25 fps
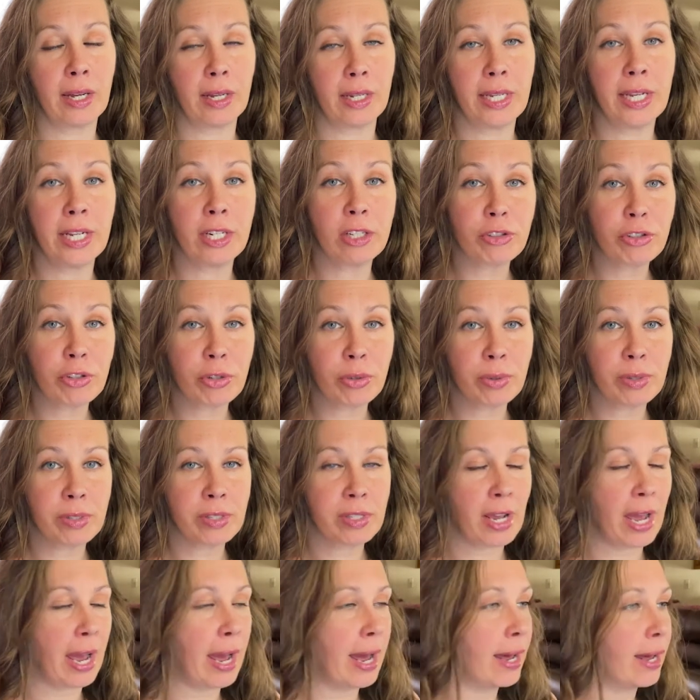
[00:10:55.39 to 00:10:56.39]

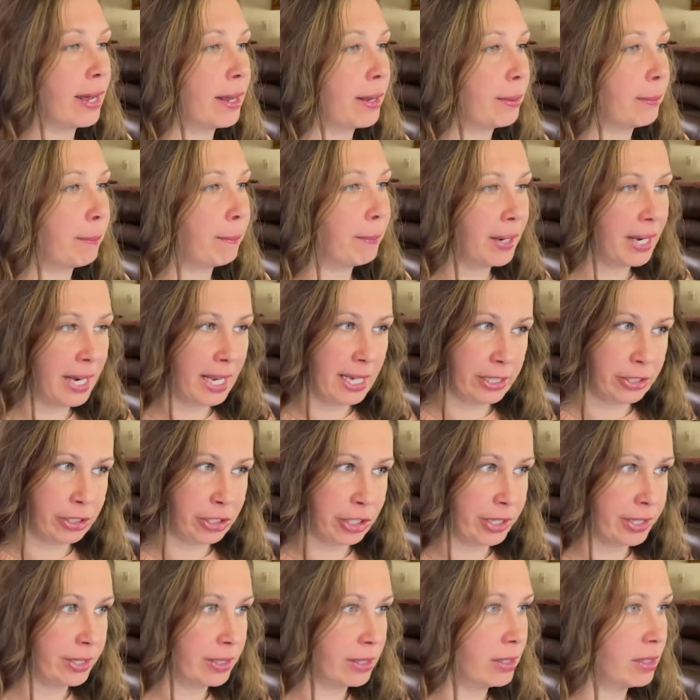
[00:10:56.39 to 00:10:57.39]
Itertools
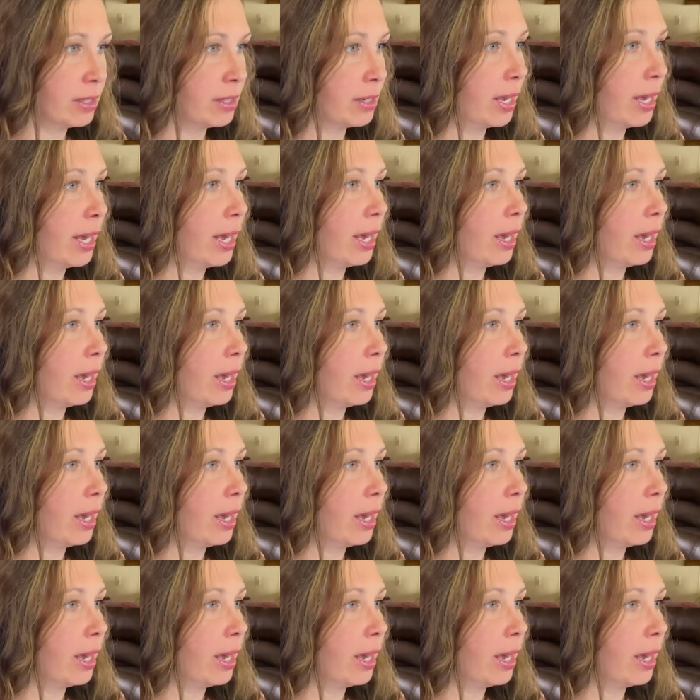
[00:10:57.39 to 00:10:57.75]
combinations,